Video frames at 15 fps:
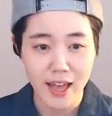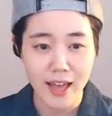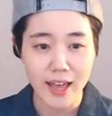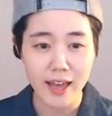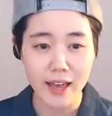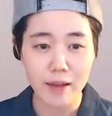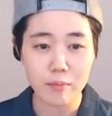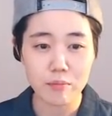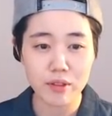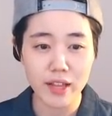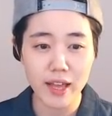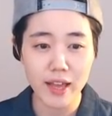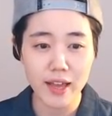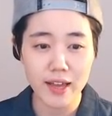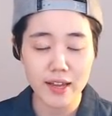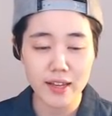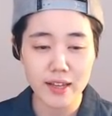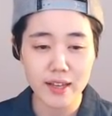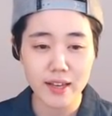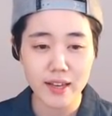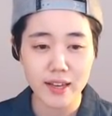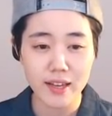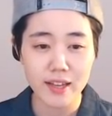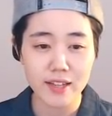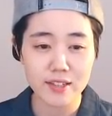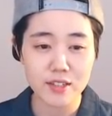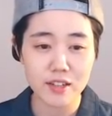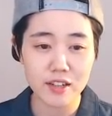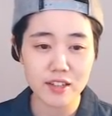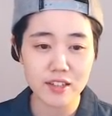and black is
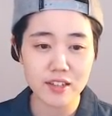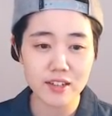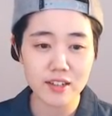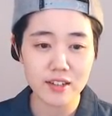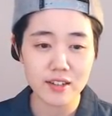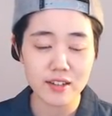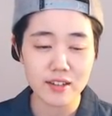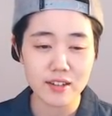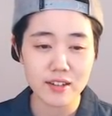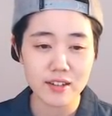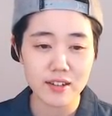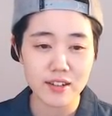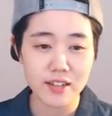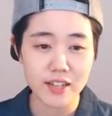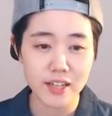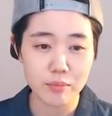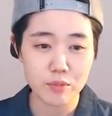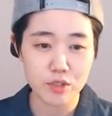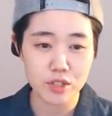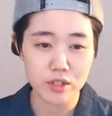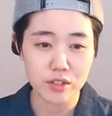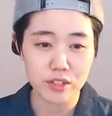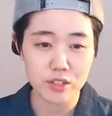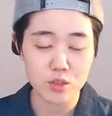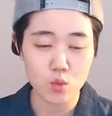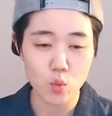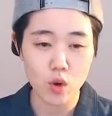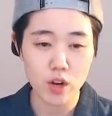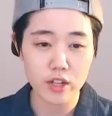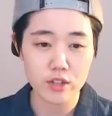gonna capture this
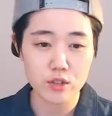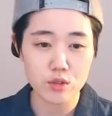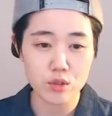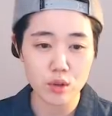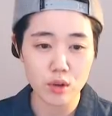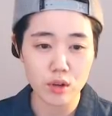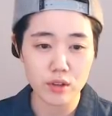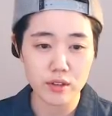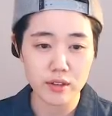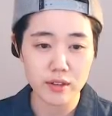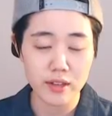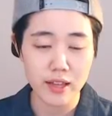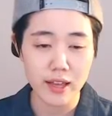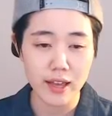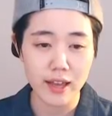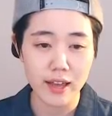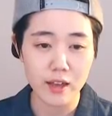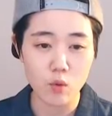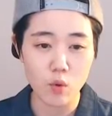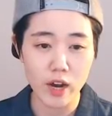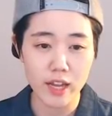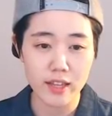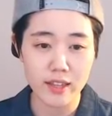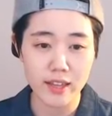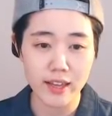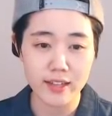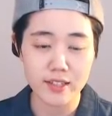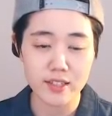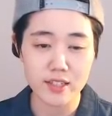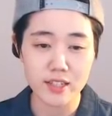one stone, and white
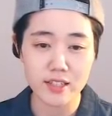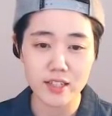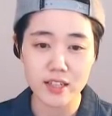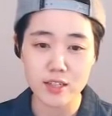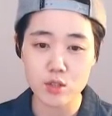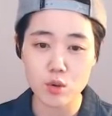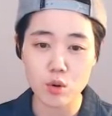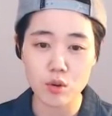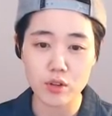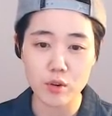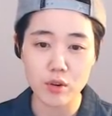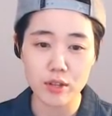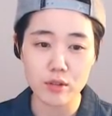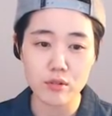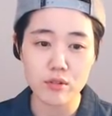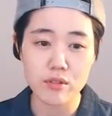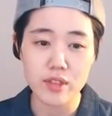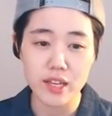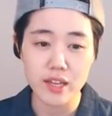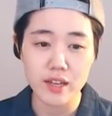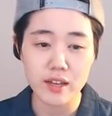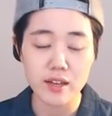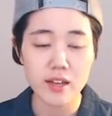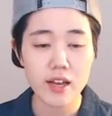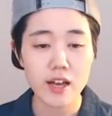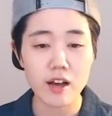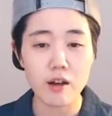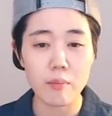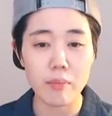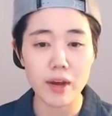takes this corner. What do you think
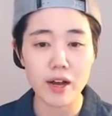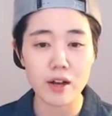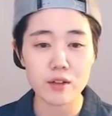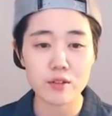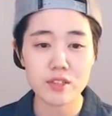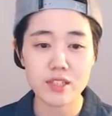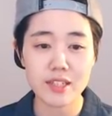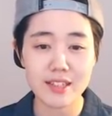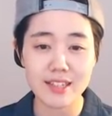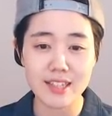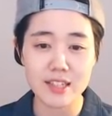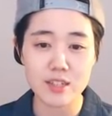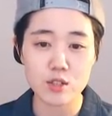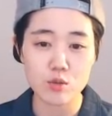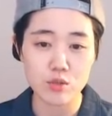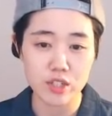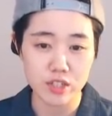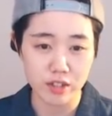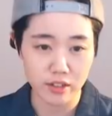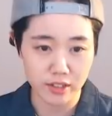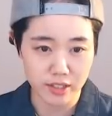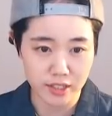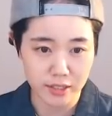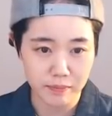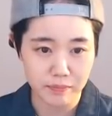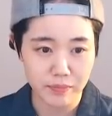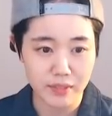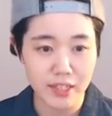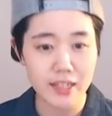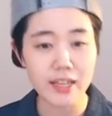about this result?
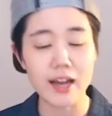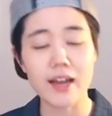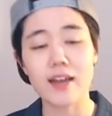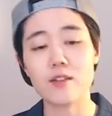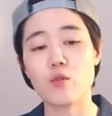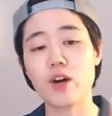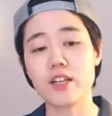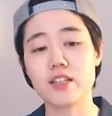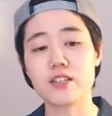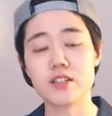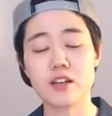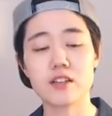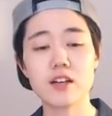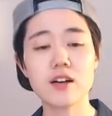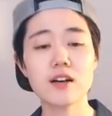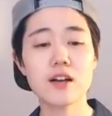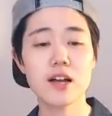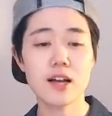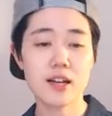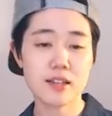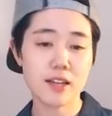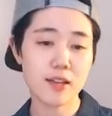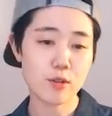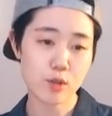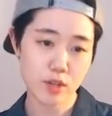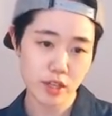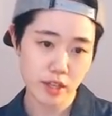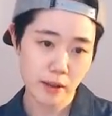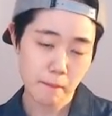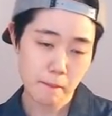Yeah, and white is gonna
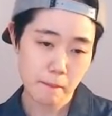tenuki.